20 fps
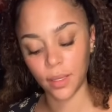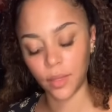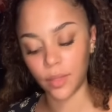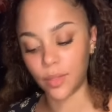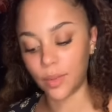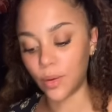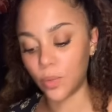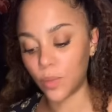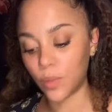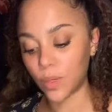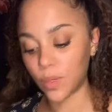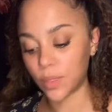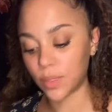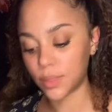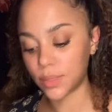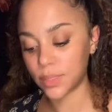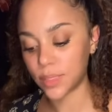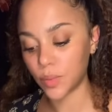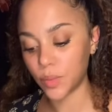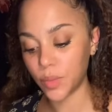the
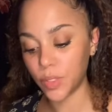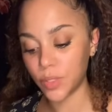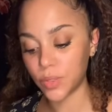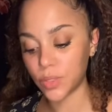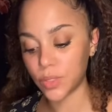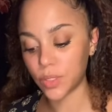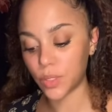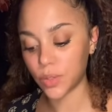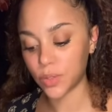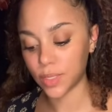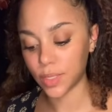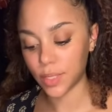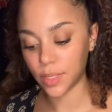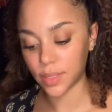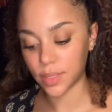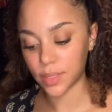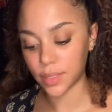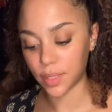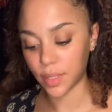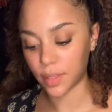world, someone here is closing out a
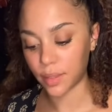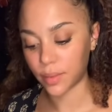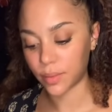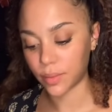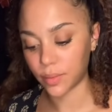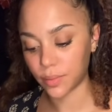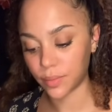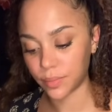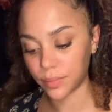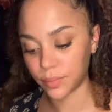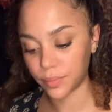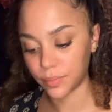cycle.